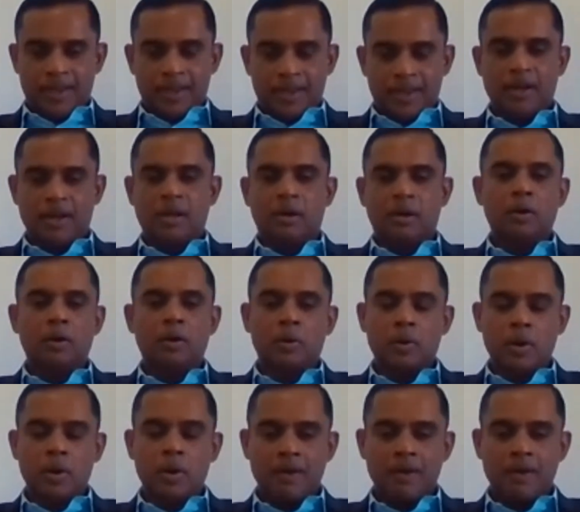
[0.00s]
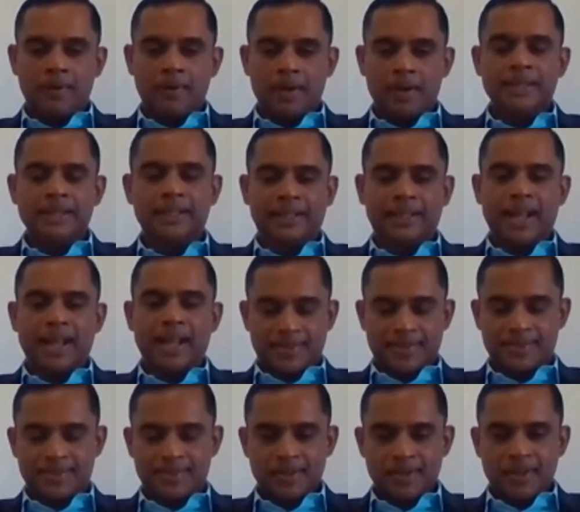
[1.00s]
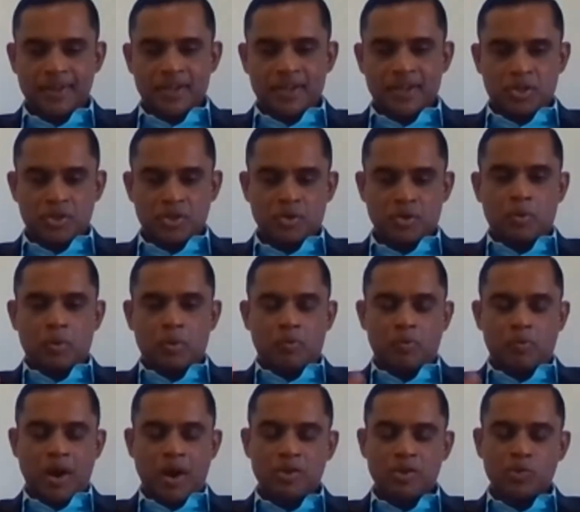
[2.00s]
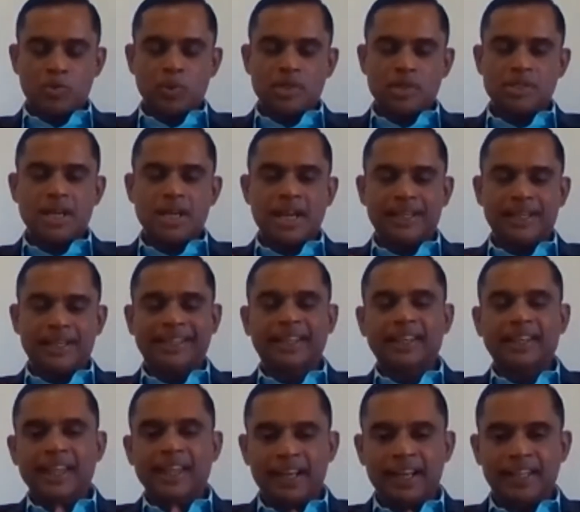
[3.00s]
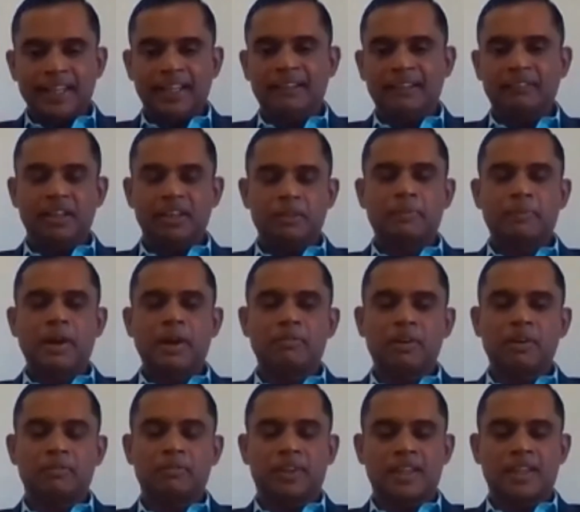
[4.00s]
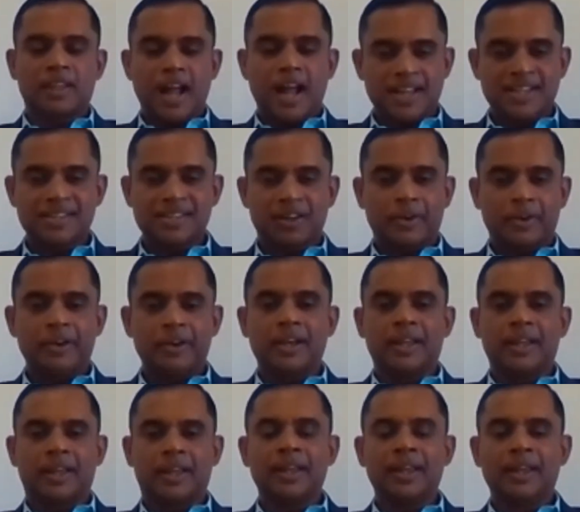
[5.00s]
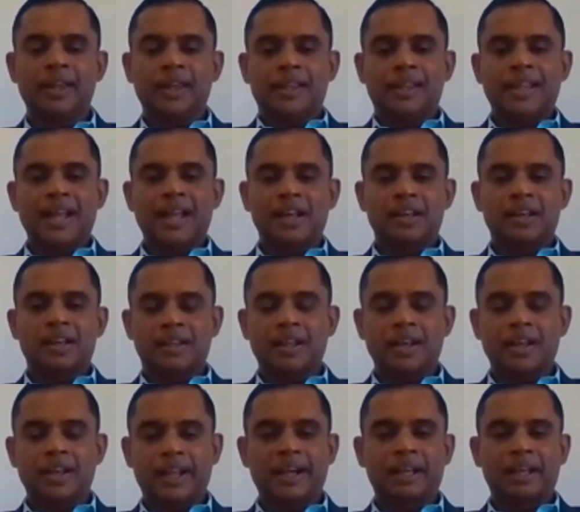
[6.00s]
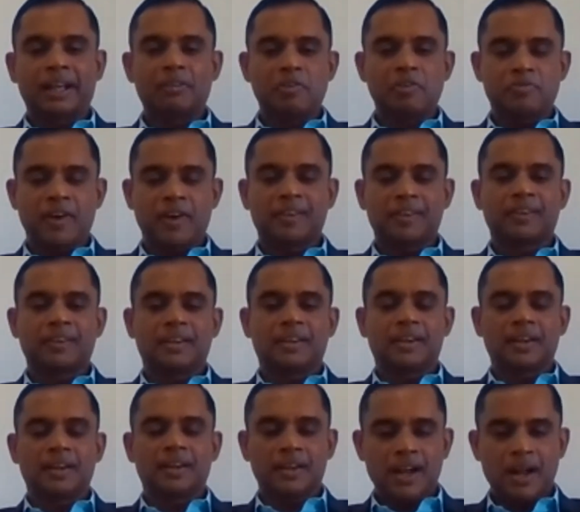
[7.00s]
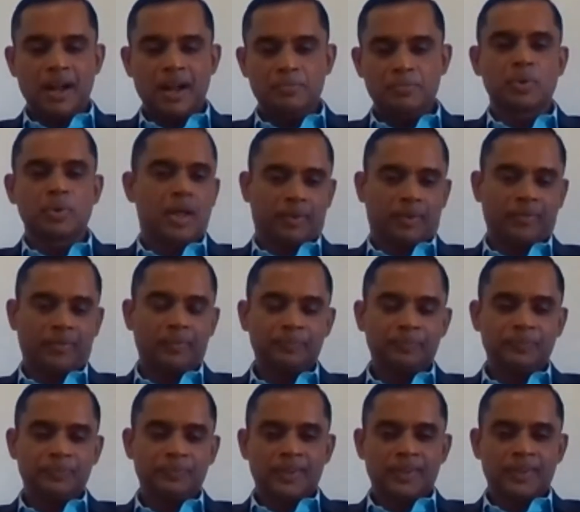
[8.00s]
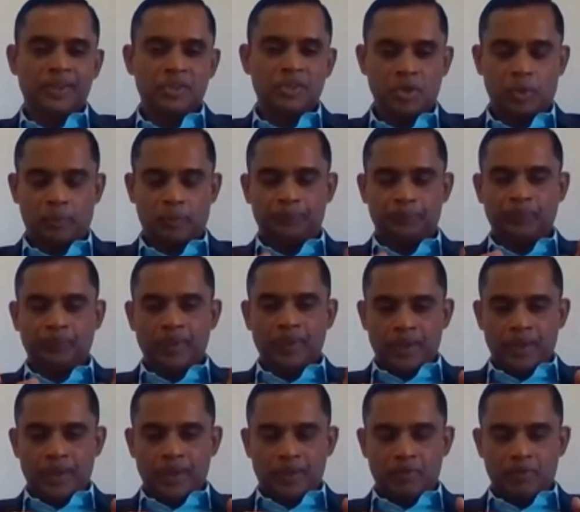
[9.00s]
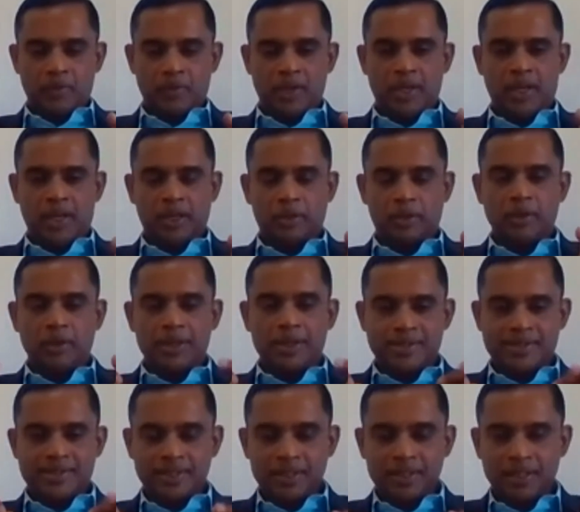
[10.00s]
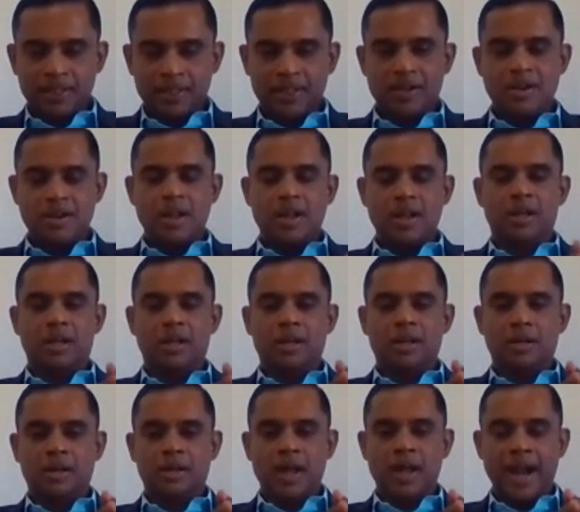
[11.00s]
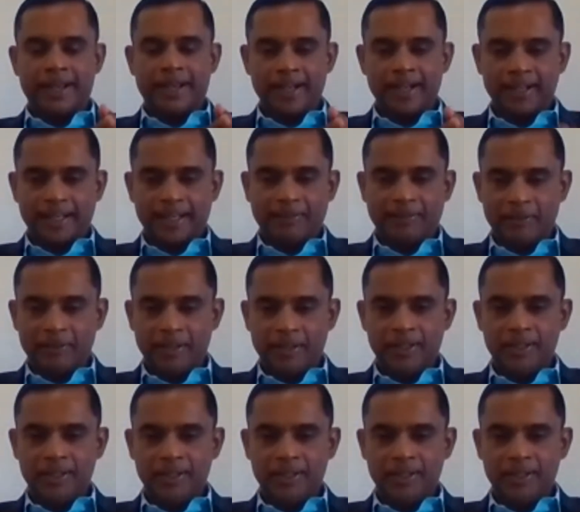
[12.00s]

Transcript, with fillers: uh, or our other tasks. So once we start carrying away the problem with us only, that the negative effect comes to us. So we need to listen uh, attentively